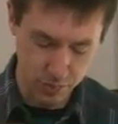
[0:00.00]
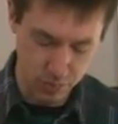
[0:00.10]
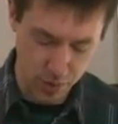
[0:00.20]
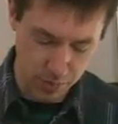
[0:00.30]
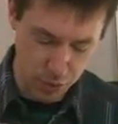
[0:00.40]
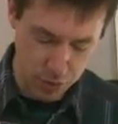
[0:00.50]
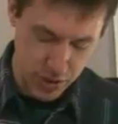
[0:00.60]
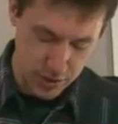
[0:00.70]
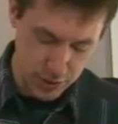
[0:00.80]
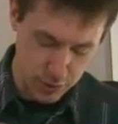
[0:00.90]
in most
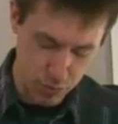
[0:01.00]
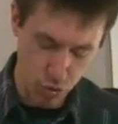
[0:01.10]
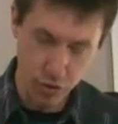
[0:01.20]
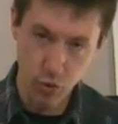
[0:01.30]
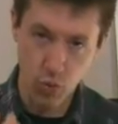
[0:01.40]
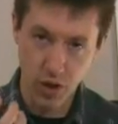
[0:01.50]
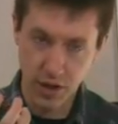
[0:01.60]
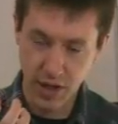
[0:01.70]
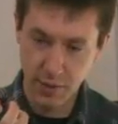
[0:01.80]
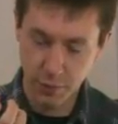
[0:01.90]
cases, more than one
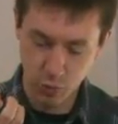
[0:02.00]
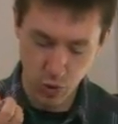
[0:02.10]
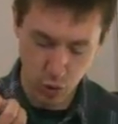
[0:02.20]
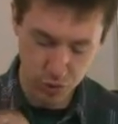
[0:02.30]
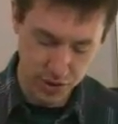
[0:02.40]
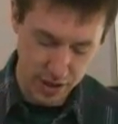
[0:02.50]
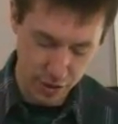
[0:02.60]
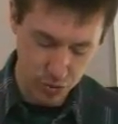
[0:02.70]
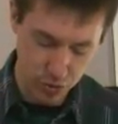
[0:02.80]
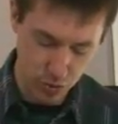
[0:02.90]
leaf rolled
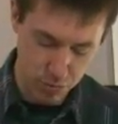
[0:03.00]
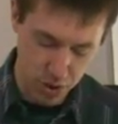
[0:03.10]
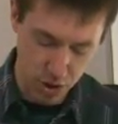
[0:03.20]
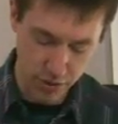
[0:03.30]
together into a ball.